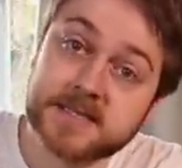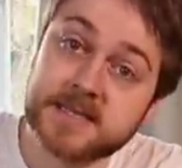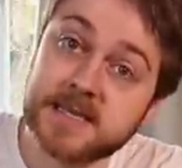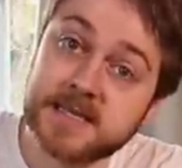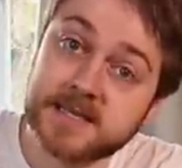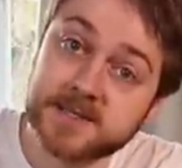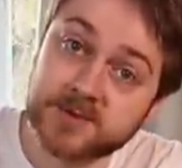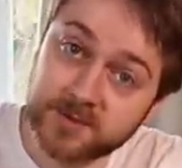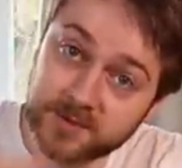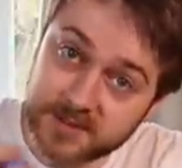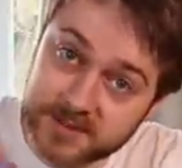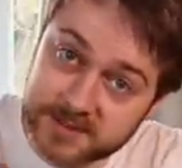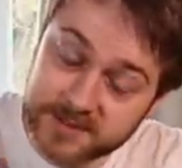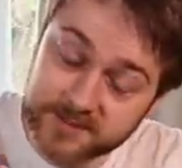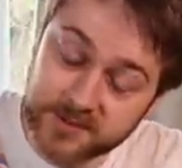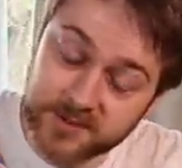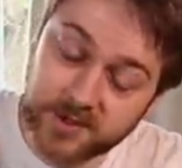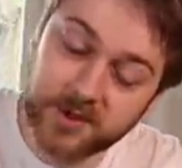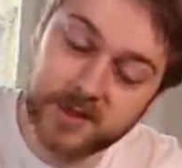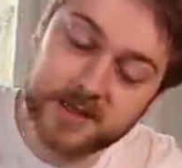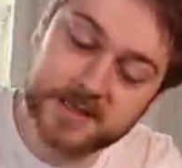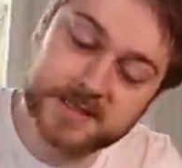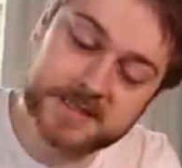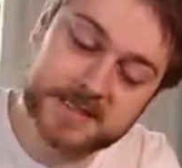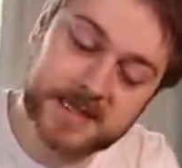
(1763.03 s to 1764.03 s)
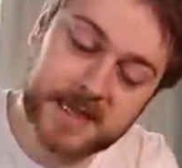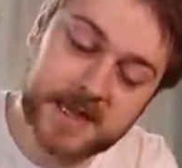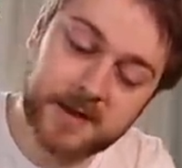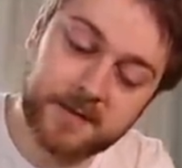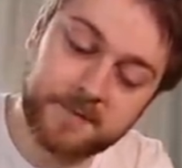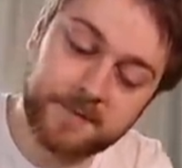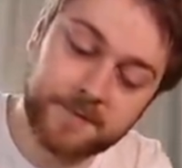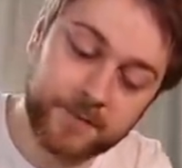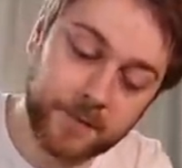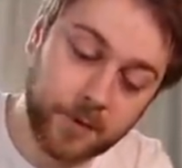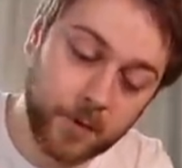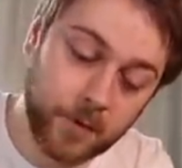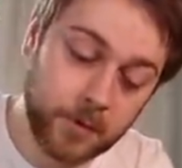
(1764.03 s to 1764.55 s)
He has also got a stat
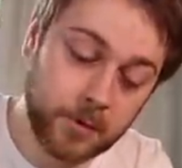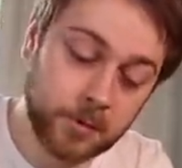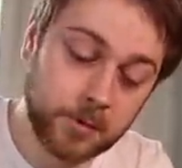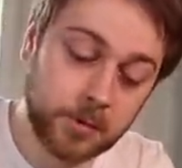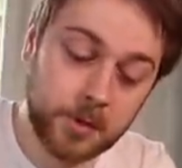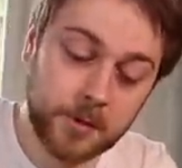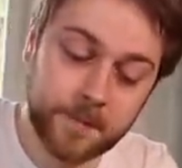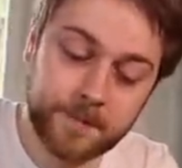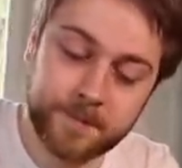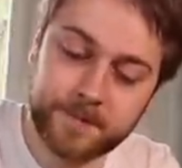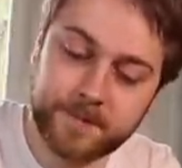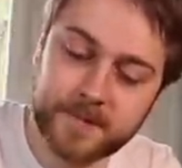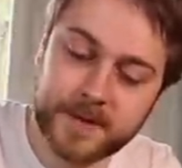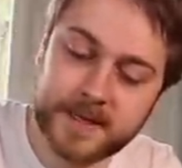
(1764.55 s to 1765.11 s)
of 4, whoop,